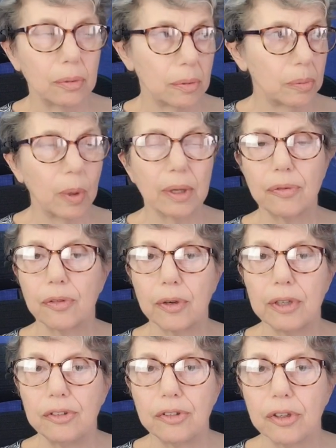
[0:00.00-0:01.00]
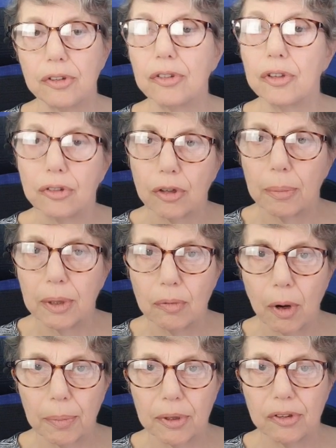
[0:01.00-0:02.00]
well, for instance, the Tommy
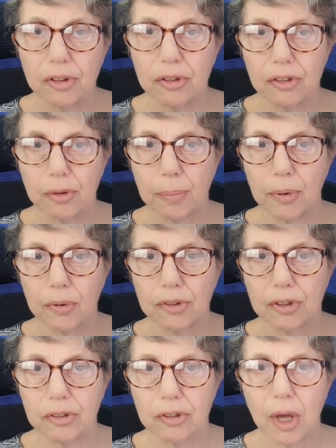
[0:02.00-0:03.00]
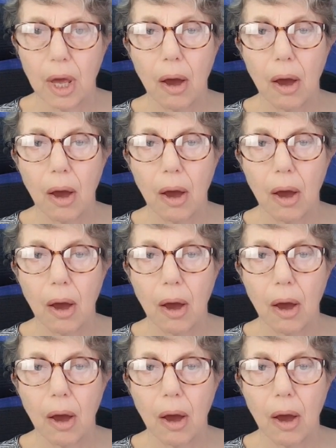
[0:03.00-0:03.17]
Robinson supporters,